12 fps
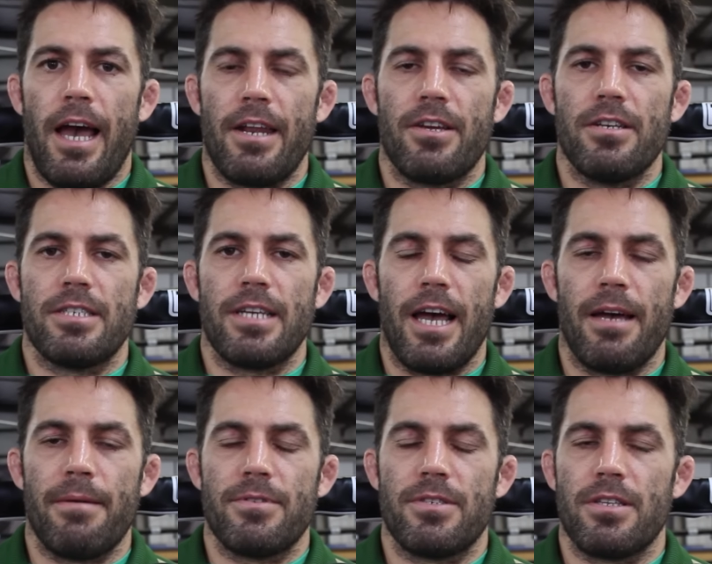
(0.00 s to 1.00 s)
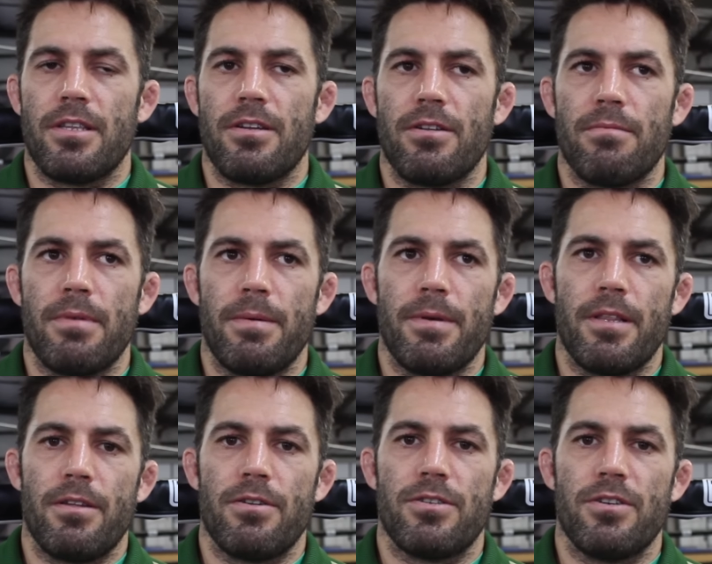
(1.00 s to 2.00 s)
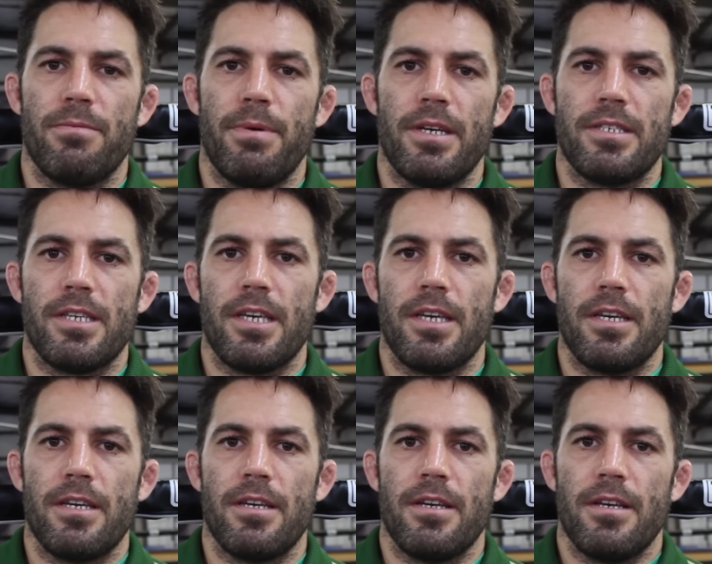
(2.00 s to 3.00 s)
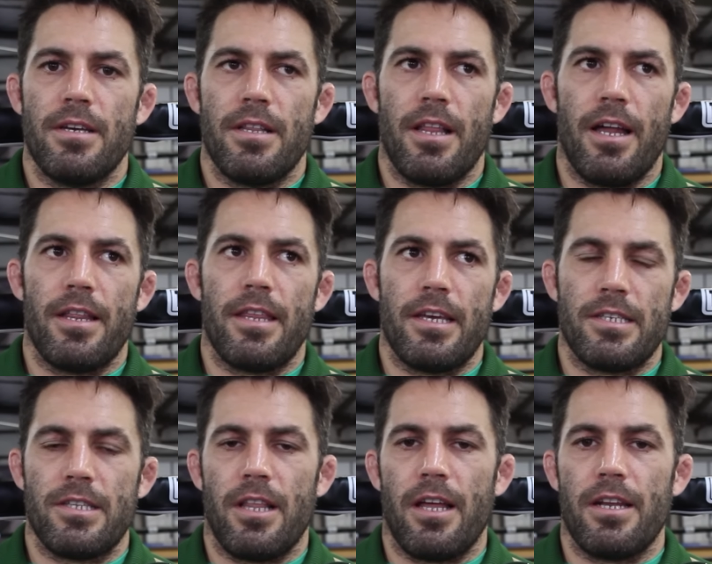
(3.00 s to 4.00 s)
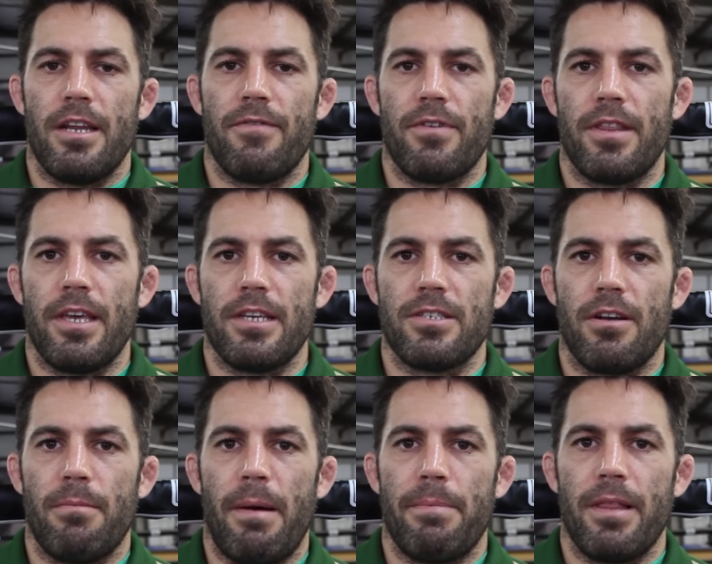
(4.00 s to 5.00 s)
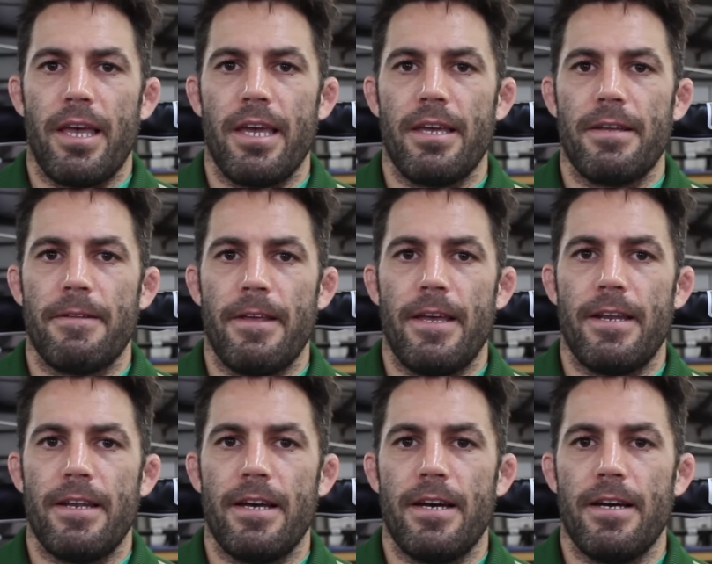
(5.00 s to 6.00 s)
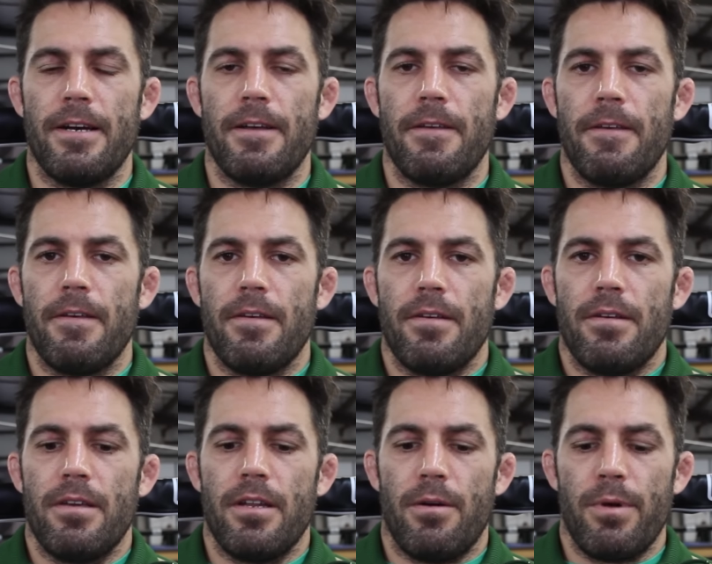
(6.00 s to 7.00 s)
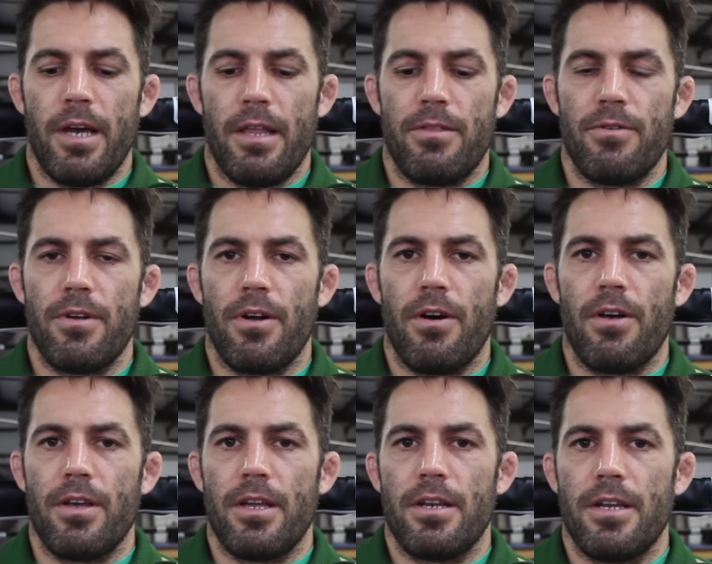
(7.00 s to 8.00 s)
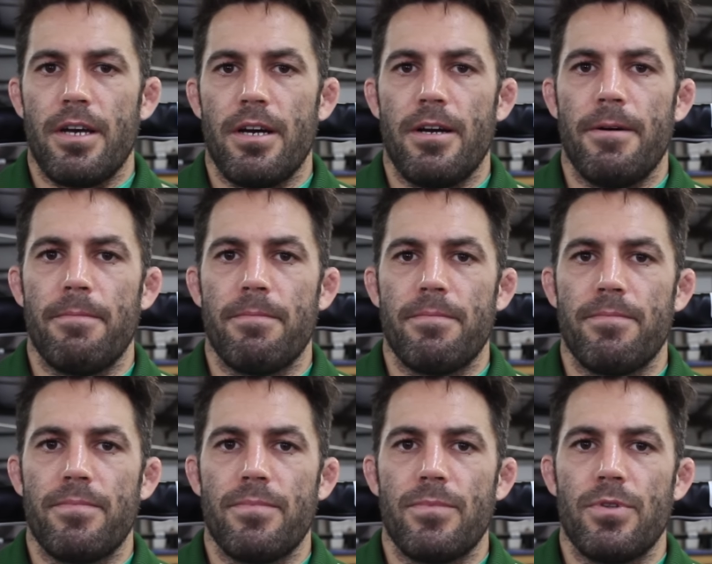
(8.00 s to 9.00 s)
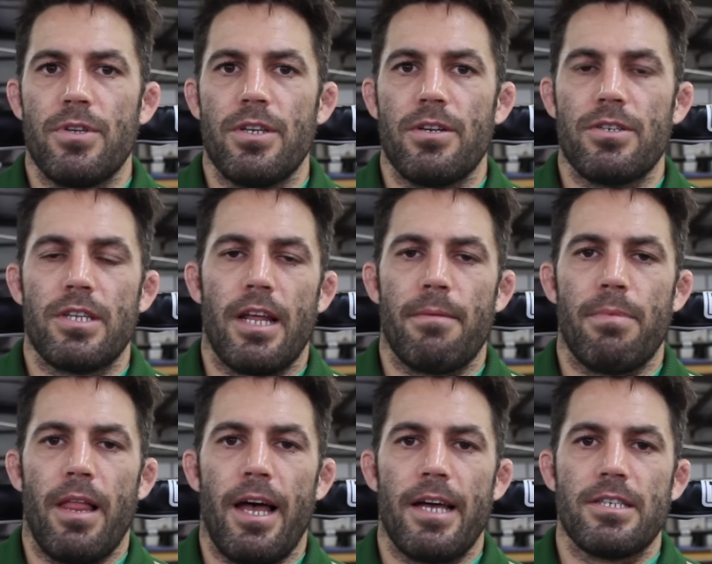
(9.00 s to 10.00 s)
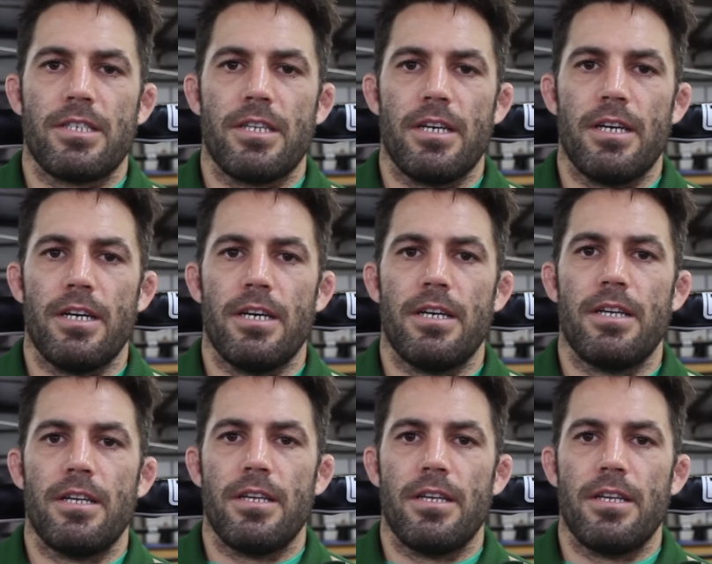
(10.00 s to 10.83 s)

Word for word: had a good time. It was a little, maybe a little too busy. A lot of things, a lot of different things on my plate, and, uh, you know, we got through it all and, um, you know, just had a blast uh,